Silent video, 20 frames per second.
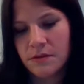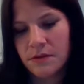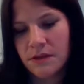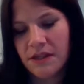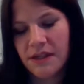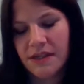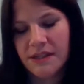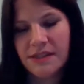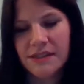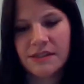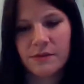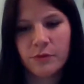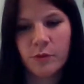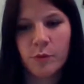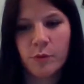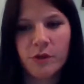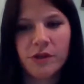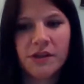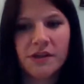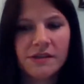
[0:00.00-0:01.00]
Yeah, it's
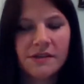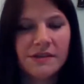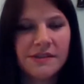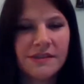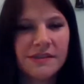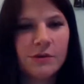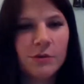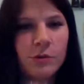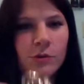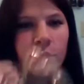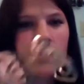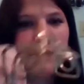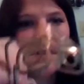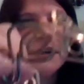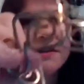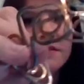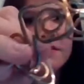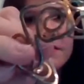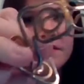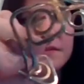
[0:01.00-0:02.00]
silver plated. Still cool
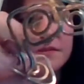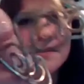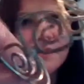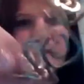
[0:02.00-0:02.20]
though.